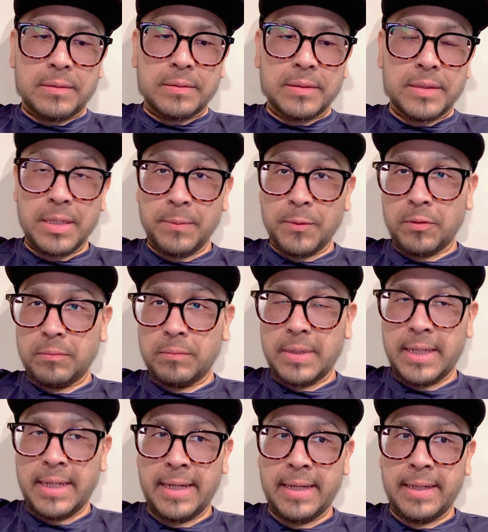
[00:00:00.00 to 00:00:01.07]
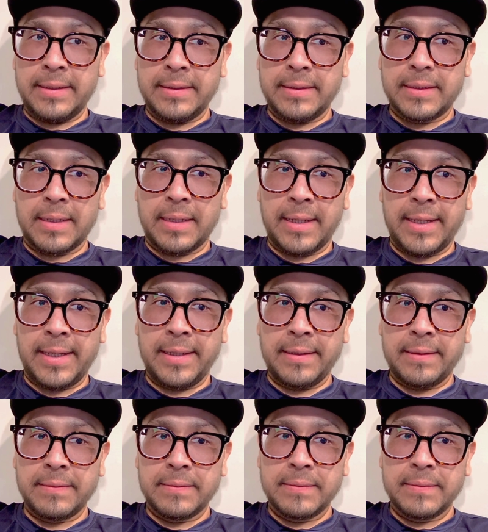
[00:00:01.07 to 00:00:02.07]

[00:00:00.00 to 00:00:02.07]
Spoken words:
chemo, and I